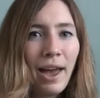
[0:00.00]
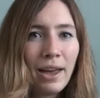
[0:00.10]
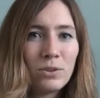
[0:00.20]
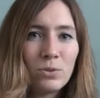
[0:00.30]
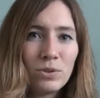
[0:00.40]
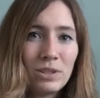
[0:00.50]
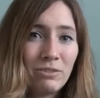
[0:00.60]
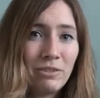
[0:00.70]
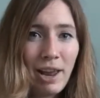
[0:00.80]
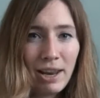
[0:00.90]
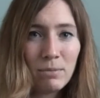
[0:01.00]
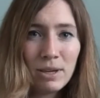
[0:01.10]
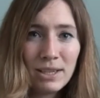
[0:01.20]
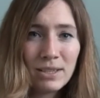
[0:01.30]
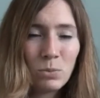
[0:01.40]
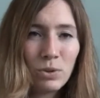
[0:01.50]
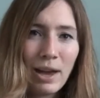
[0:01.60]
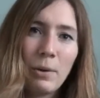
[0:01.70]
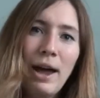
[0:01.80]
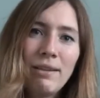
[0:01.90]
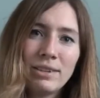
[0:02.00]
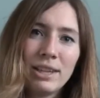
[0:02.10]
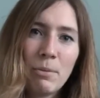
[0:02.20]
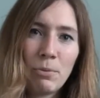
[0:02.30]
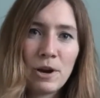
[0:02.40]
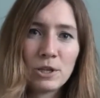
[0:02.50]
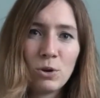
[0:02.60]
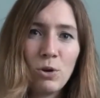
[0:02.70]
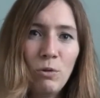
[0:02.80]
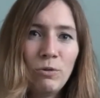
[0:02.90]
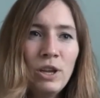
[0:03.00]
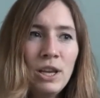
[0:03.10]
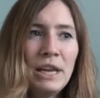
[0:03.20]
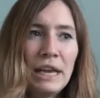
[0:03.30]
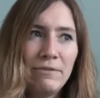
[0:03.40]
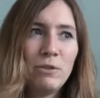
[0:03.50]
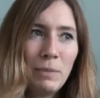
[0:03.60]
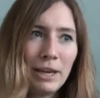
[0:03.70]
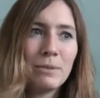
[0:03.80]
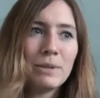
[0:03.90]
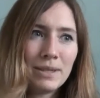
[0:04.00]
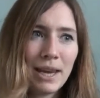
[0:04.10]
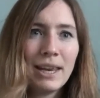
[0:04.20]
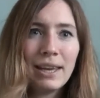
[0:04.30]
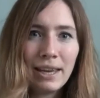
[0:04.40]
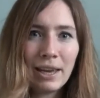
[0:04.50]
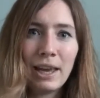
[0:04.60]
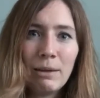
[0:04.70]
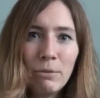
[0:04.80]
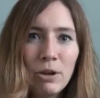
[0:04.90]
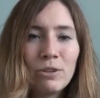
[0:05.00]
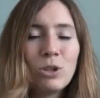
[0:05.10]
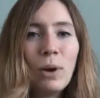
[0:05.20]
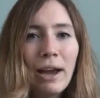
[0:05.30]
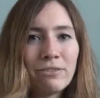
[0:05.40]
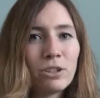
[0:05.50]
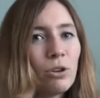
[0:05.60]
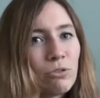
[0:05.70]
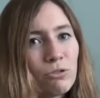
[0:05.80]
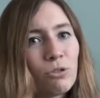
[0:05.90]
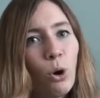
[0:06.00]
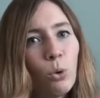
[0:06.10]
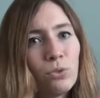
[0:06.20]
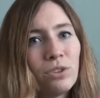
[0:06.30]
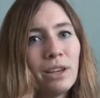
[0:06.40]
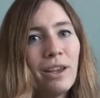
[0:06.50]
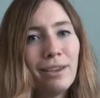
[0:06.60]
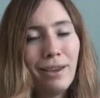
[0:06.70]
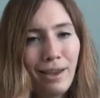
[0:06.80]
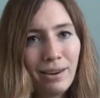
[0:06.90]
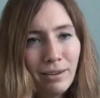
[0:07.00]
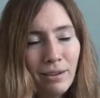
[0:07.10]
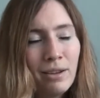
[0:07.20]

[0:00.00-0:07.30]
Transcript: handle the different enemies without having that pressure of, if you make a mistake and get game over, you have to go through the whole thing again.